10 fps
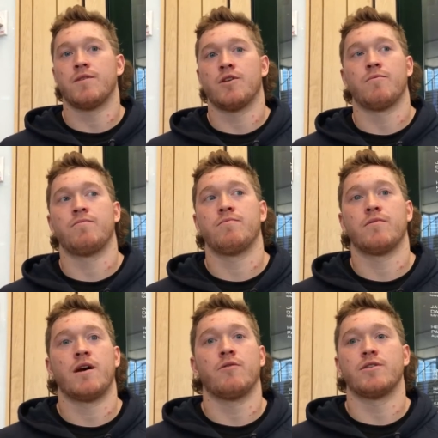You
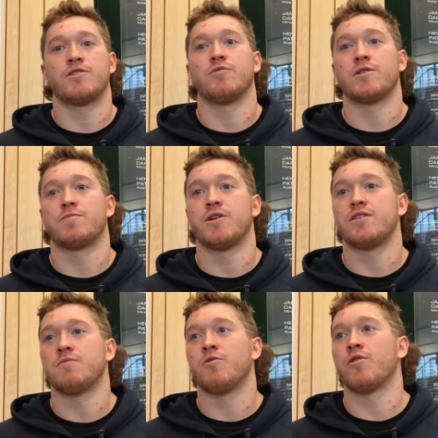know, I would assume it's
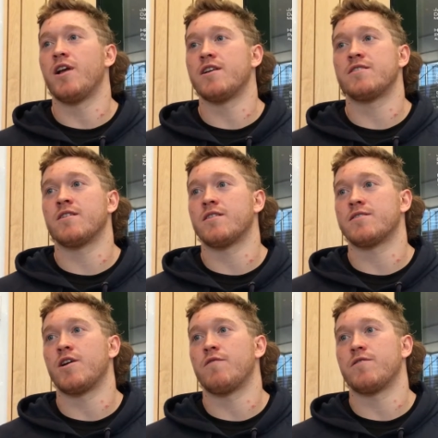pretty demoralizing
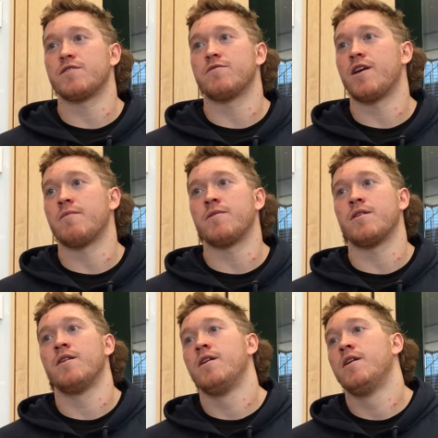as an offensive lineman.